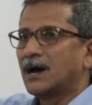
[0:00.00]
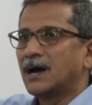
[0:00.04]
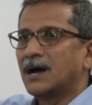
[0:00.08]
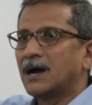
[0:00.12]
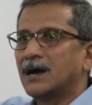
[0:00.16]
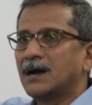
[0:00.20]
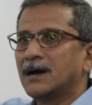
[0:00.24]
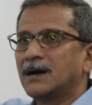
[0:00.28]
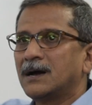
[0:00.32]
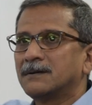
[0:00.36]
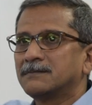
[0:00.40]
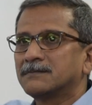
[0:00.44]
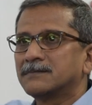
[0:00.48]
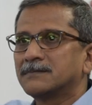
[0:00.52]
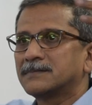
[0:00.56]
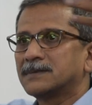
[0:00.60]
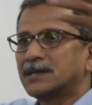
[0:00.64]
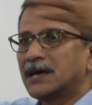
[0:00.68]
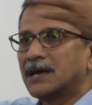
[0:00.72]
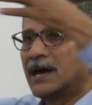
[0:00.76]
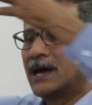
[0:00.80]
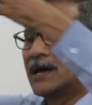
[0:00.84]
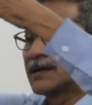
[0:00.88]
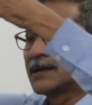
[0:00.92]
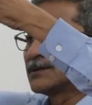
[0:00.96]
um,
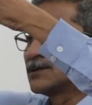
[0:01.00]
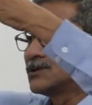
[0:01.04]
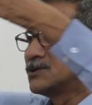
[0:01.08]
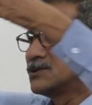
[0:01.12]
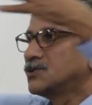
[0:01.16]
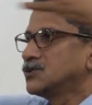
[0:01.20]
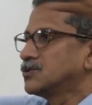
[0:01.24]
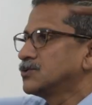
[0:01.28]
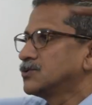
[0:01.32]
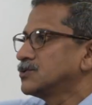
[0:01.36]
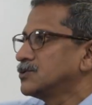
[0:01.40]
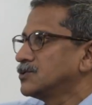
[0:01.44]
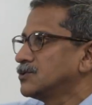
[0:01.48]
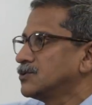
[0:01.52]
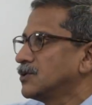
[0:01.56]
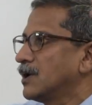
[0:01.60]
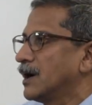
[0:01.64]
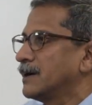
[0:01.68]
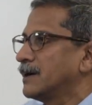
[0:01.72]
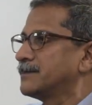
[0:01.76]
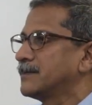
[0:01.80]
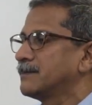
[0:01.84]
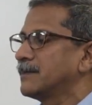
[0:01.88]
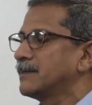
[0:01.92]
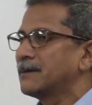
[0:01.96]
that you,
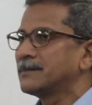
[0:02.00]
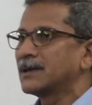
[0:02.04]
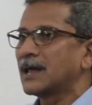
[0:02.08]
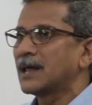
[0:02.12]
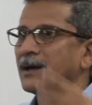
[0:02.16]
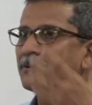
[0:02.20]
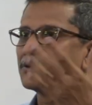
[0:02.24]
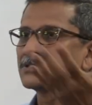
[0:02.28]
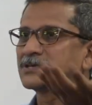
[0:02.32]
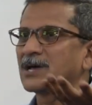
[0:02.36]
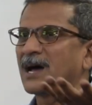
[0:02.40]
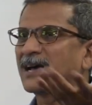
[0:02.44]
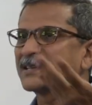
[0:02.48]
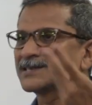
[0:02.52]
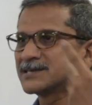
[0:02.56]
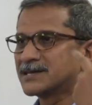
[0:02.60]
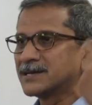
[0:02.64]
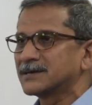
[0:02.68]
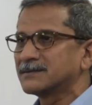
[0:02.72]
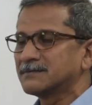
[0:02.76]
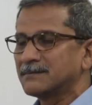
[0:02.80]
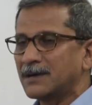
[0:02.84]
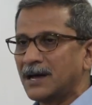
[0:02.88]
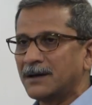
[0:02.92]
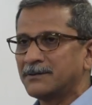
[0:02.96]
you um, I mean, I was
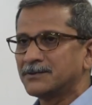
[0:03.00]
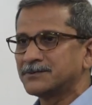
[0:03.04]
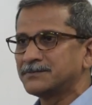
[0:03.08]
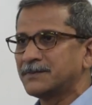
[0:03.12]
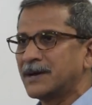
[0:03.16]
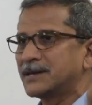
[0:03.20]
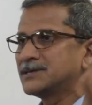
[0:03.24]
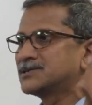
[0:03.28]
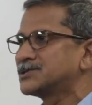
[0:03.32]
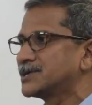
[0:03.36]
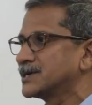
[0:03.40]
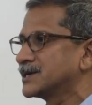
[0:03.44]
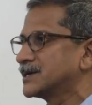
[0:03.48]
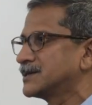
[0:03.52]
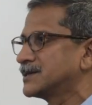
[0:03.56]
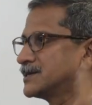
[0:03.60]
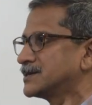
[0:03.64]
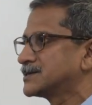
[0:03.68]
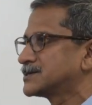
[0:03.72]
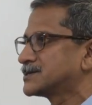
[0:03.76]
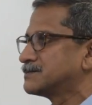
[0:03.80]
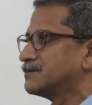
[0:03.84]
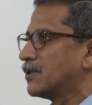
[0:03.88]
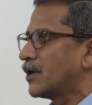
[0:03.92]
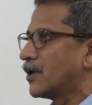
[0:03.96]
asking, I was mentioning
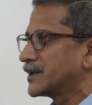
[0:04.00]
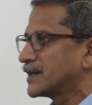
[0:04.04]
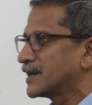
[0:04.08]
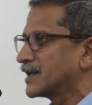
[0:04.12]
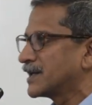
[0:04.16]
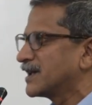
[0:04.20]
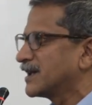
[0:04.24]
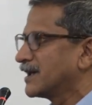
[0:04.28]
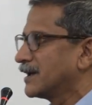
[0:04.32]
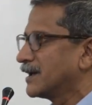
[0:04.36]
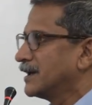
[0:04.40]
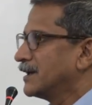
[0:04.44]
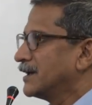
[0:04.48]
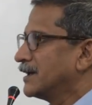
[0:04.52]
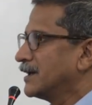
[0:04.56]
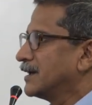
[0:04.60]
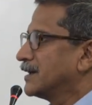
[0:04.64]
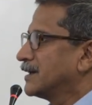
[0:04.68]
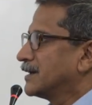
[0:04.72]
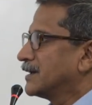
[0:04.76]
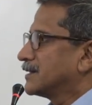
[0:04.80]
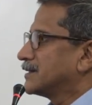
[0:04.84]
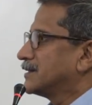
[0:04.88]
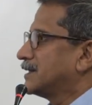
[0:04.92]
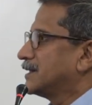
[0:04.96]
in this morning
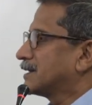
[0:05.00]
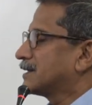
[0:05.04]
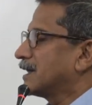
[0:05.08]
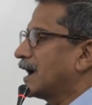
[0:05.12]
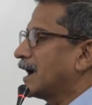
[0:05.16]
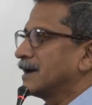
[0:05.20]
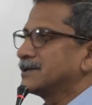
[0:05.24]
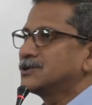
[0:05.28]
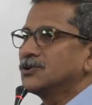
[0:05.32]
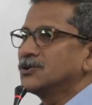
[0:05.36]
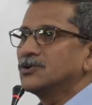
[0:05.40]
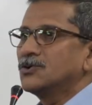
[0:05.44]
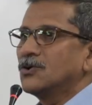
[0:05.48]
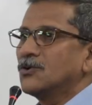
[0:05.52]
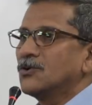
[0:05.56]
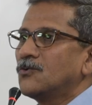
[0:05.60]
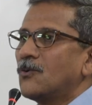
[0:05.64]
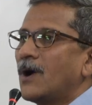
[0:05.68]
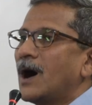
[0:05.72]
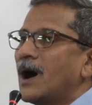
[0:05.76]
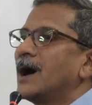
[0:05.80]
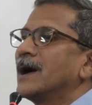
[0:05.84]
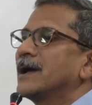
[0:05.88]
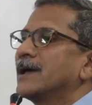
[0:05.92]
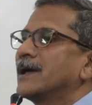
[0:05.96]
that I don't know
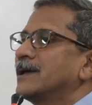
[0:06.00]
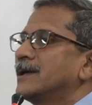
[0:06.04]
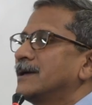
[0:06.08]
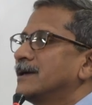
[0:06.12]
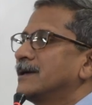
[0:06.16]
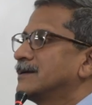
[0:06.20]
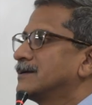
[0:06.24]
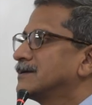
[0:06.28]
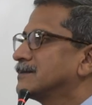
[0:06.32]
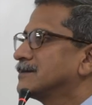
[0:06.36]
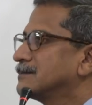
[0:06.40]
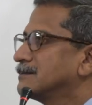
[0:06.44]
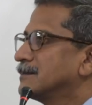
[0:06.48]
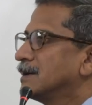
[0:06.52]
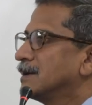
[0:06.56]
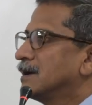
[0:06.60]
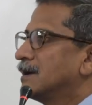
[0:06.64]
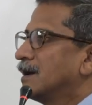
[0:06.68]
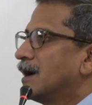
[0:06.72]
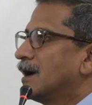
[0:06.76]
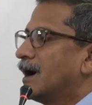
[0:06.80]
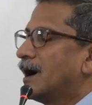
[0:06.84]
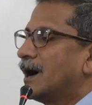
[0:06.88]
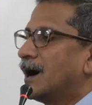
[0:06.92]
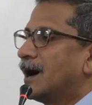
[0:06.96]
why
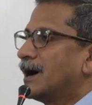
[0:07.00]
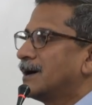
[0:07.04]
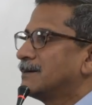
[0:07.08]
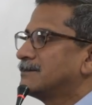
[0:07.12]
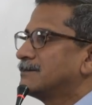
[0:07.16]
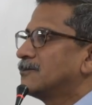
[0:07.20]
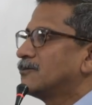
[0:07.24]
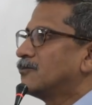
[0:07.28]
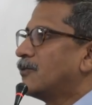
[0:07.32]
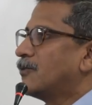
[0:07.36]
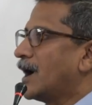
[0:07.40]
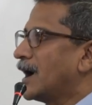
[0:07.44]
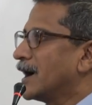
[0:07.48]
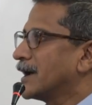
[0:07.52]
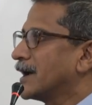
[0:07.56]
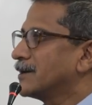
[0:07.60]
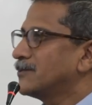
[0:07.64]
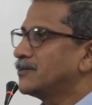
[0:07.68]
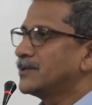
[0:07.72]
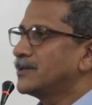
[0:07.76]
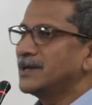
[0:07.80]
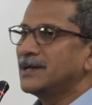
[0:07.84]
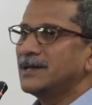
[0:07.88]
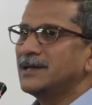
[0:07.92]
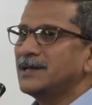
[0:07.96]
um,
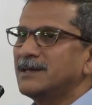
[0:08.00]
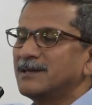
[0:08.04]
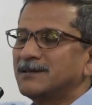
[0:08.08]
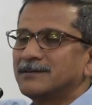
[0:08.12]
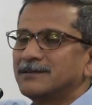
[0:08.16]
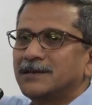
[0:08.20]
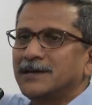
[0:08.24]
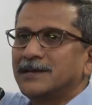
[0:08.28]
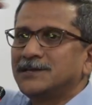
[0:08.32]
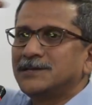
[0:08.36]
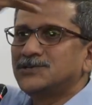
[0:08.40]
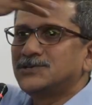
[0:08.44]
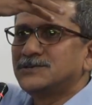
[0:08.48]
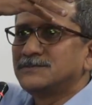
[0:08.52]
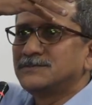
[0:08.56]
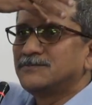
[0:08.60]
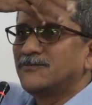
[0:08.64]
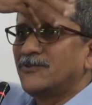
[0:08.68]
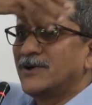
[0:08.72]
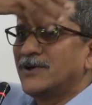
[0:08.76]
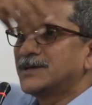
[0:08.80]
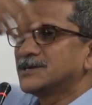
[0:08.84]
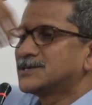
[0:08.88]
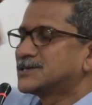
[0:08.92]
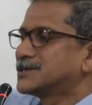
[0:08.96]
why we, the
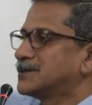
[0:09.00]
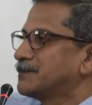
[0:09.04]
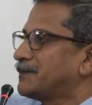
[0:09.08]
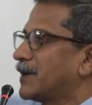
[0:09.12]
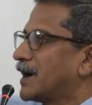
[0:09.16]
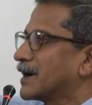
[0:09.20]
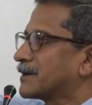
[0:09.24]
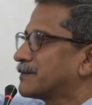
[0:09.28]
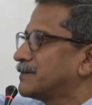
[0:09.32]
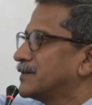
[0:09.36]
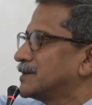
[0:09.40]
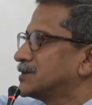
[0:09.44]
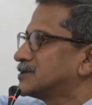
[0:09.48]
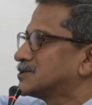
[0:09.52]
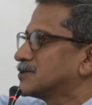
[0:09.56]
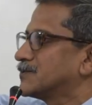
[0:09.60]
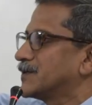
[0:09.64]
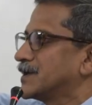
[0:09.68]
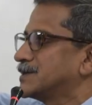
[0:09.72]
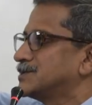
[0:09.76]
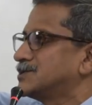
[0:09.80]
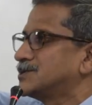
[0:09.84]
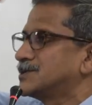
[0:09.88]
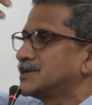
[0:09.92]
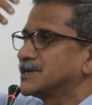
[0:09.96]
various departments
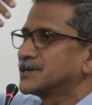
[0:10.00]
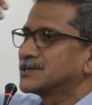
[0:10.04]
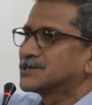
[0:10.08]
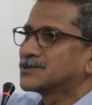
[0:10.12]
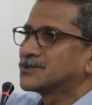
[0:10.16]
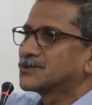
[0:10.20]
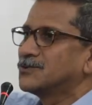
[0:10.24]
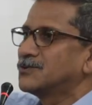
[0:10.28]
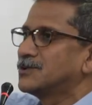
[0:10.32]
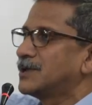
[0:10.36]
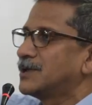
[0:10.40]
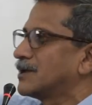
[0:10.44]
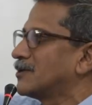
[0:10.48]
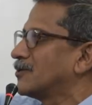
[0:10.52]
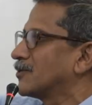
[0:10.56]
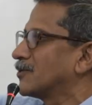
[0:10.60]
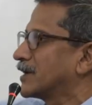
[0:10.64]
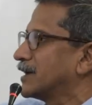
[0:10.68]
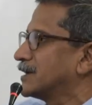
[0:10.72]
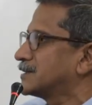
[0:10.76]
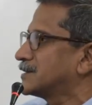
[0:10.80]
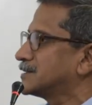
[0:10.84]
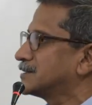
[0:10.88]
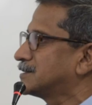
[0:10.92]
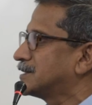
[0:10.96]
of engineering school are
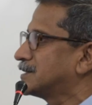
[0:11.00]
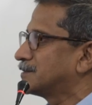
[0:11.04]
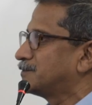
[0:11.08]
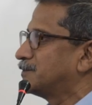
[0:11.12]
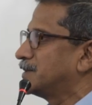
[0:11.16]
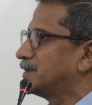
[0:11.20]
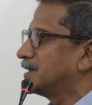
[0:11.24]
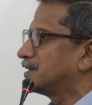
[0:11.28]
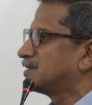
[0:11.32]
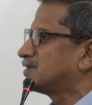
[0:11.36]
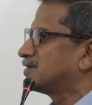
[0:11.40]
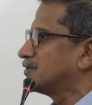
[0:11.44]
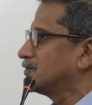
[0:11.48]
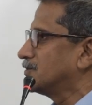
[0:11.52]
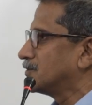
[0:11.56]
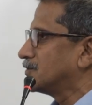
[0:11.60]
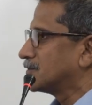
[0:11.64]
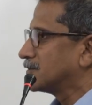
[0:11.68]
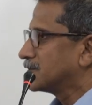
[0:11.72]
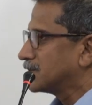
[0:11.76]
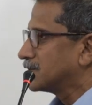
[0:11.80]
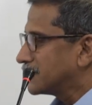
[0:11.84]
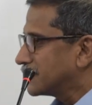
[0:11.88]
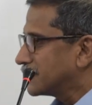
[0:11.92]
located at BHU.